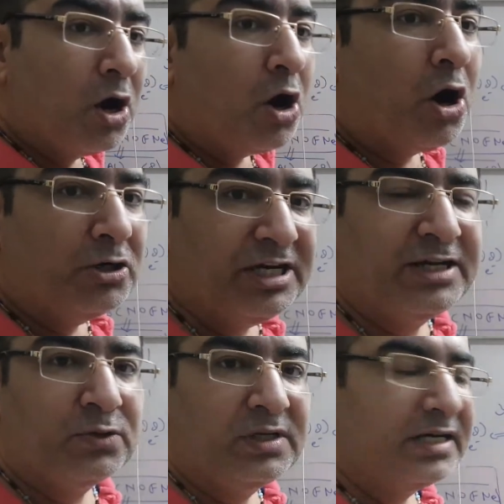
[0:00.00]

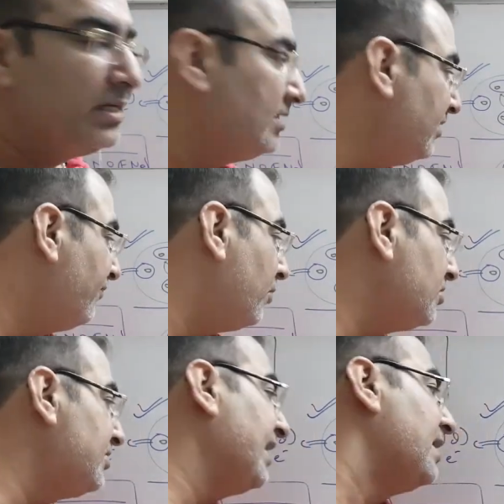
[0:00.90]
octet rule tendency for
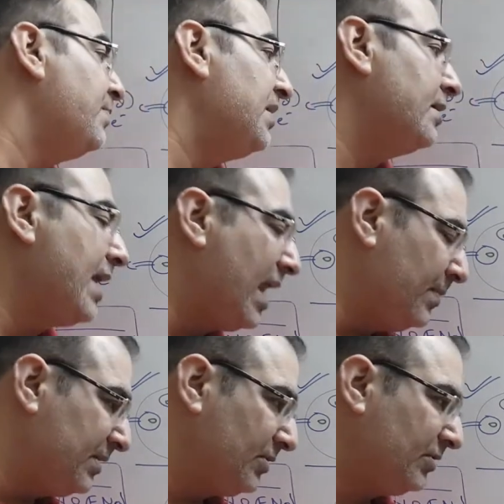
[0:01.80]
second period
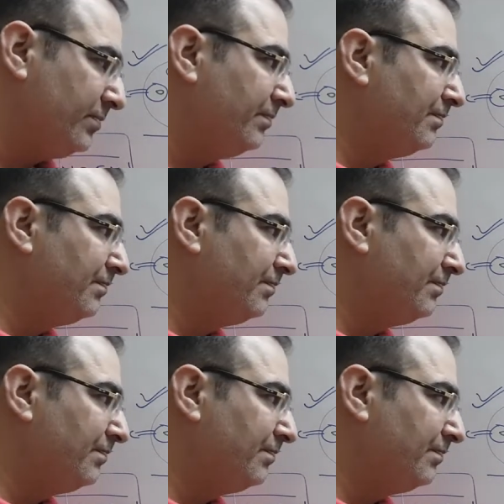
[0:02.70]
elements.